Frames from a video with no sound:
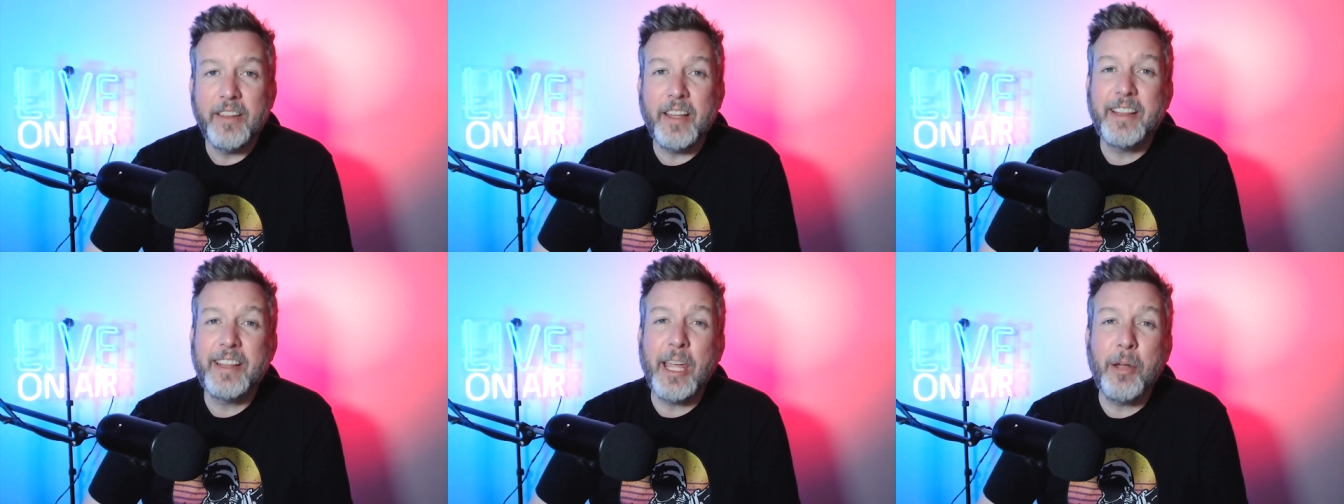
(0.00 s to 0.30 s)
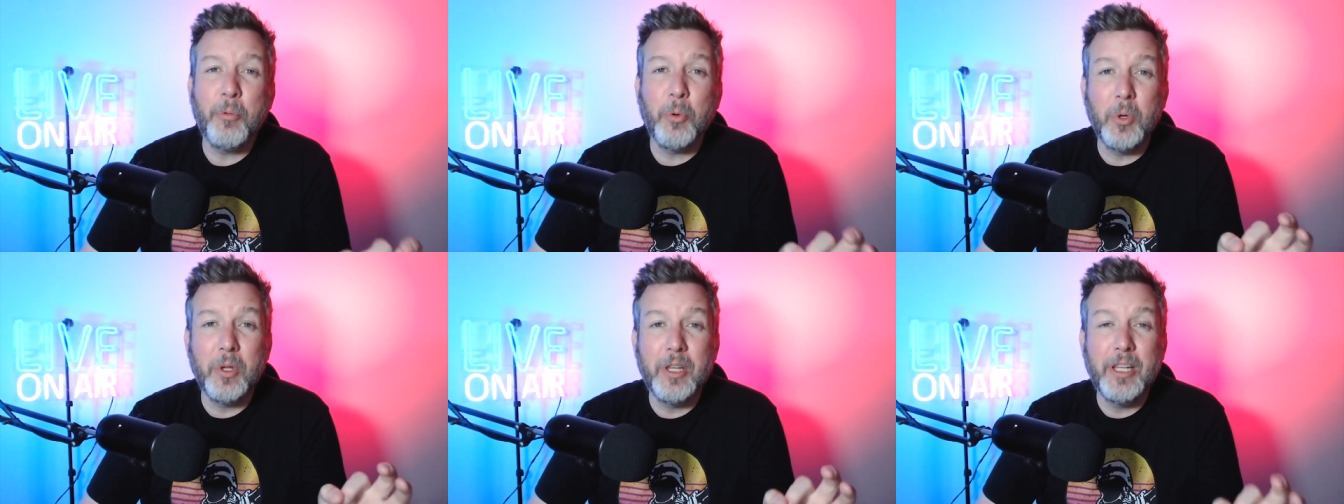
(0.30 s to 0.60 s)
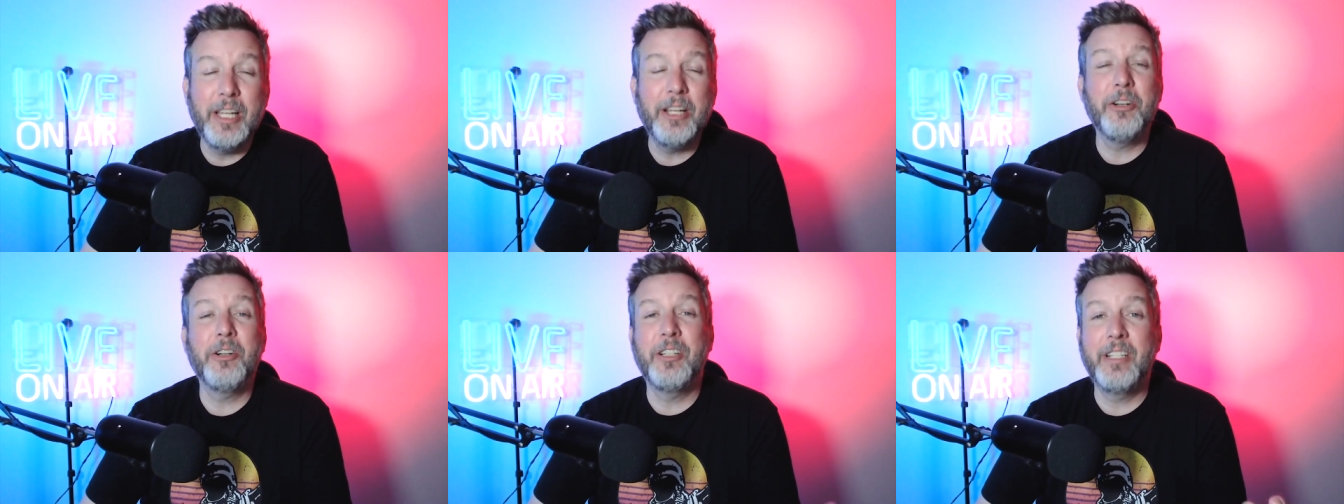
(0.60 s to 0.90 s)
that they will
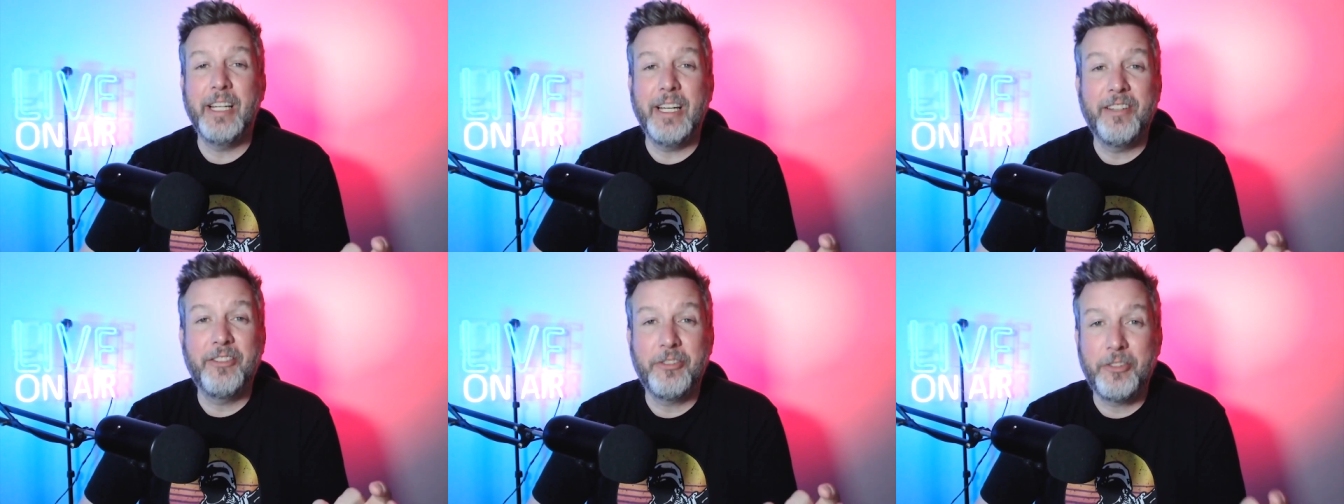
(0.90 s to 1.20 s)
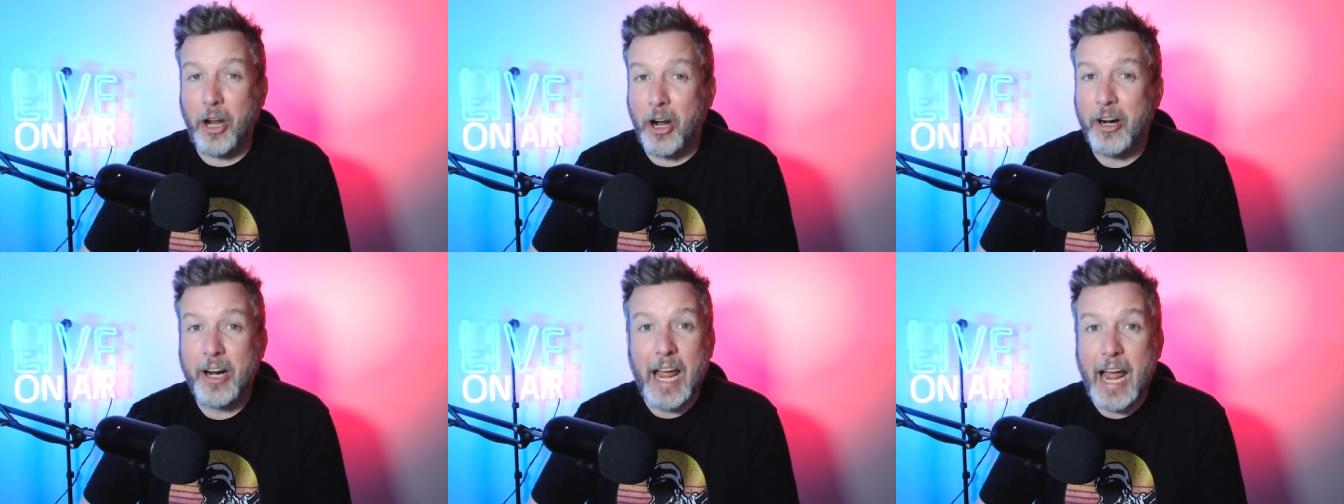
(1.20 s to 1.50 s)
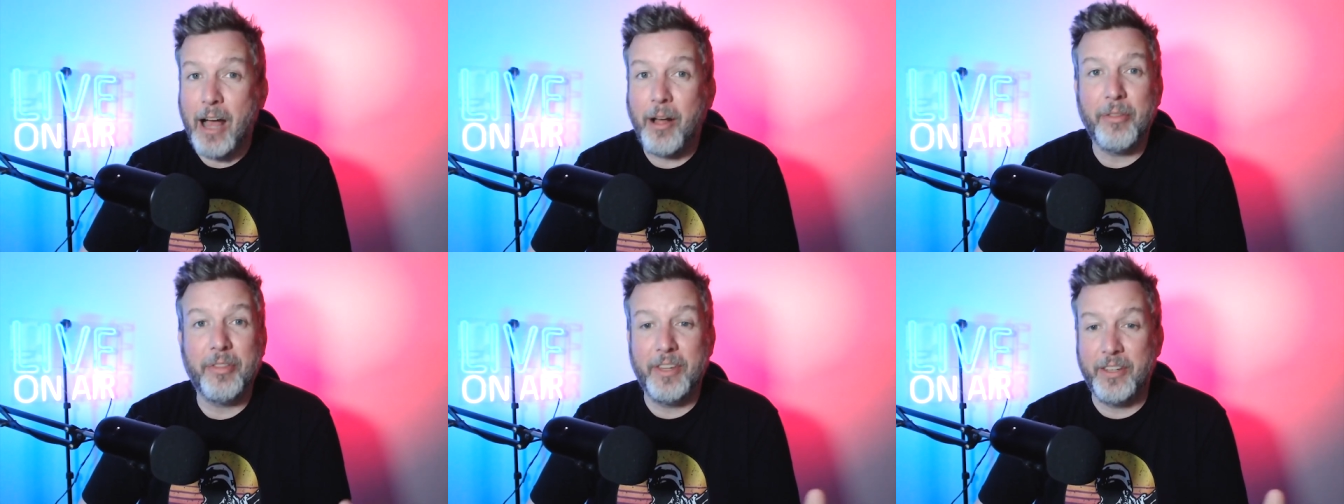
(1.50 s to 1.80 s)
literally start
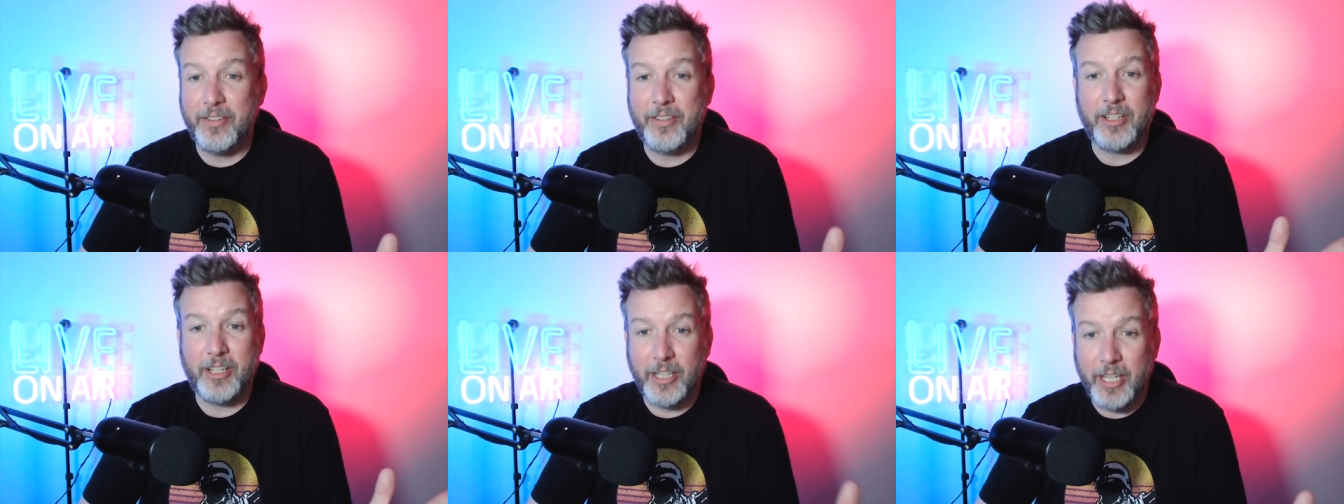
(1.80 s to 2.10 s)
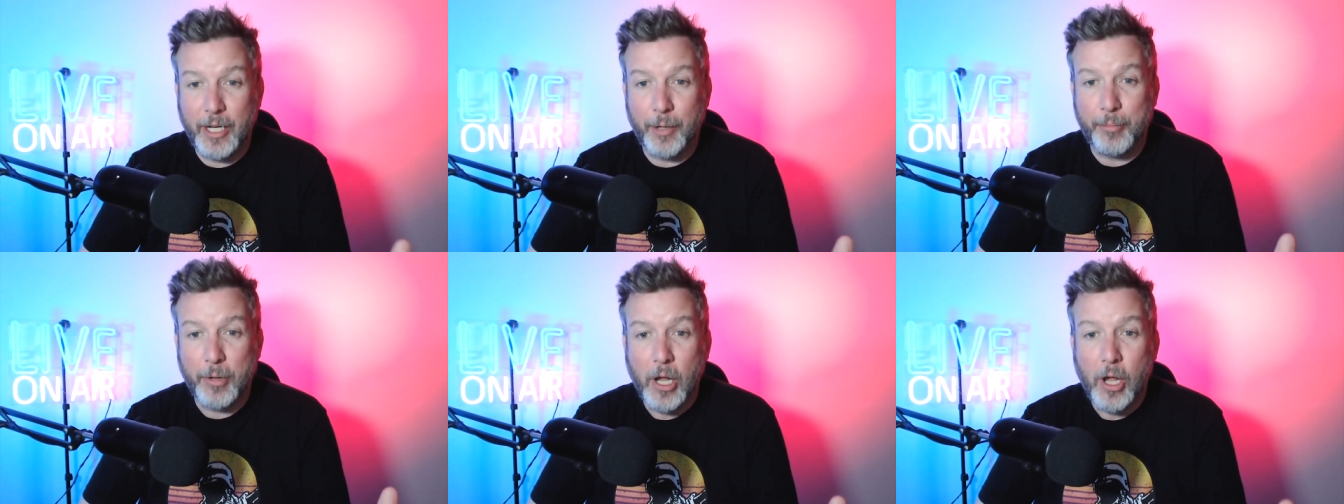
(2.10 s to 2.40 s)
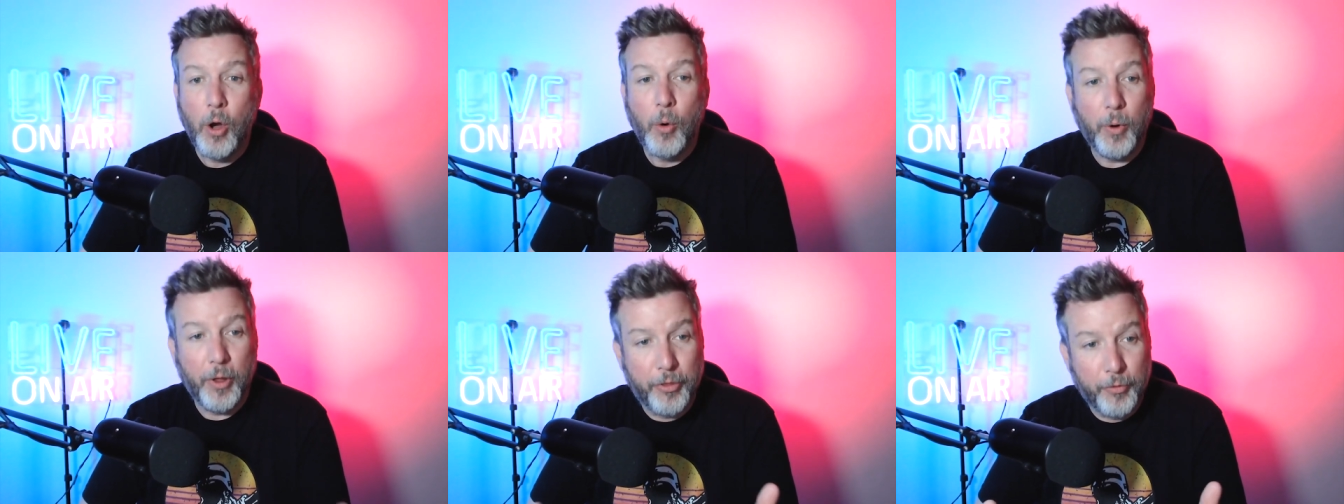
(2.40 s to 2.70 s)
out this clip
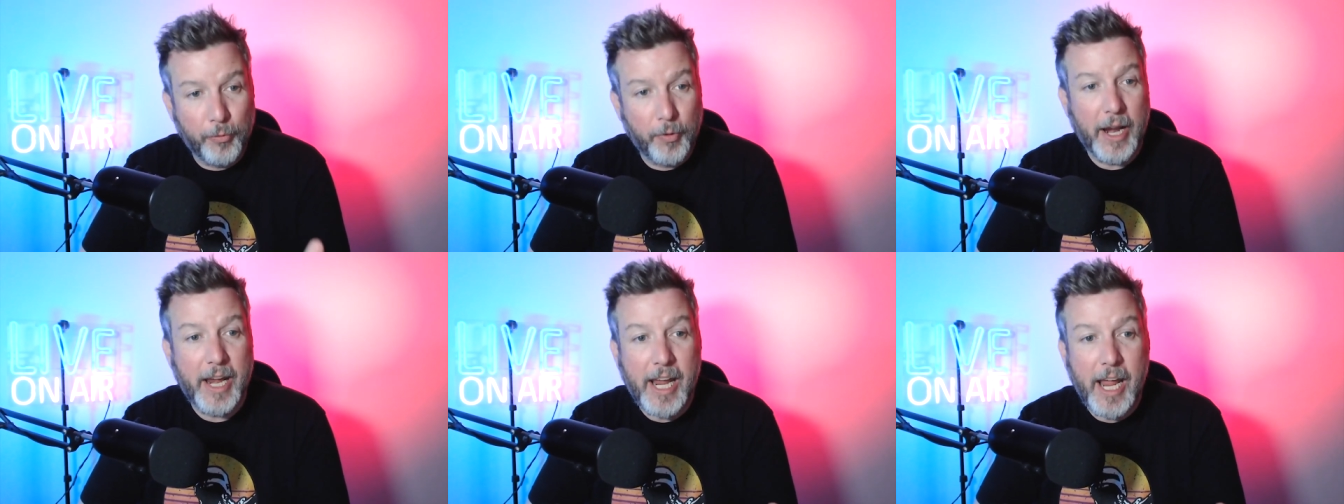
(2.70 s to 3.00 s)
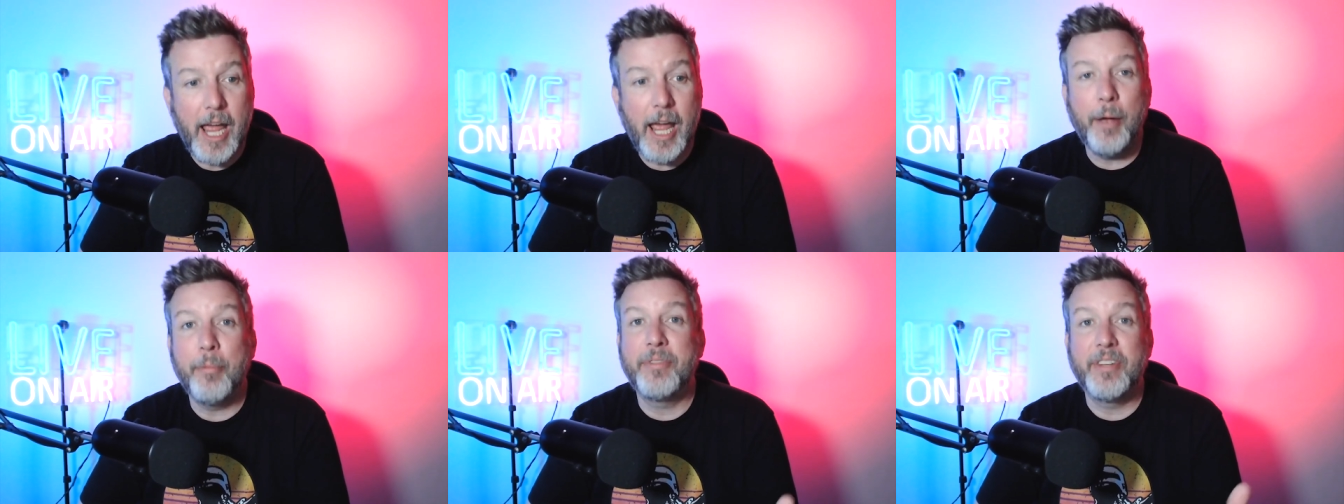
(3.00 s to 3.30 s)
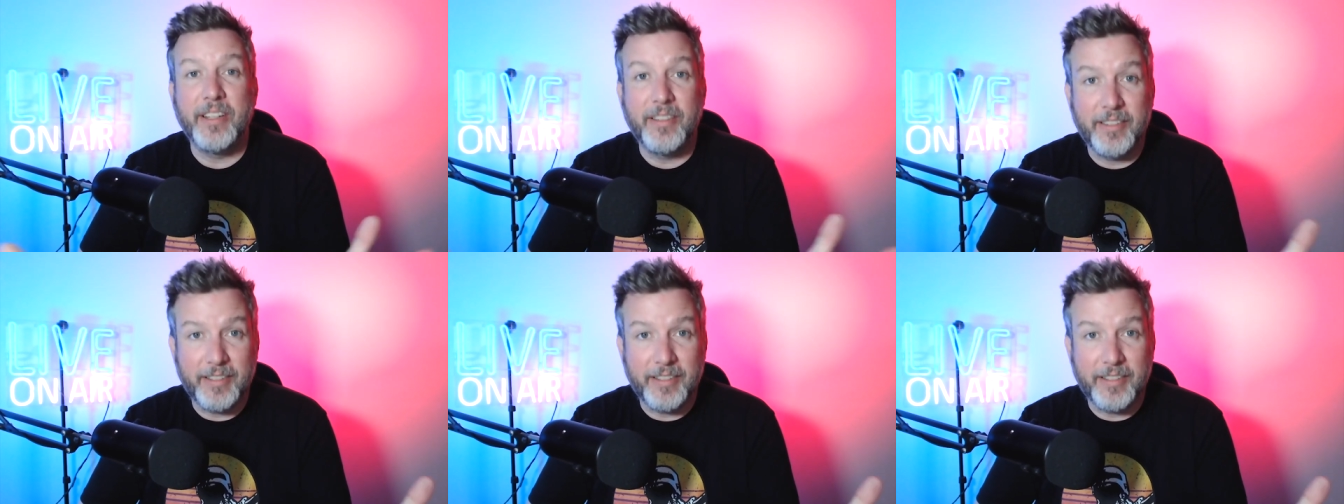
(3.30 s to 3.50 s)
with Ray Epps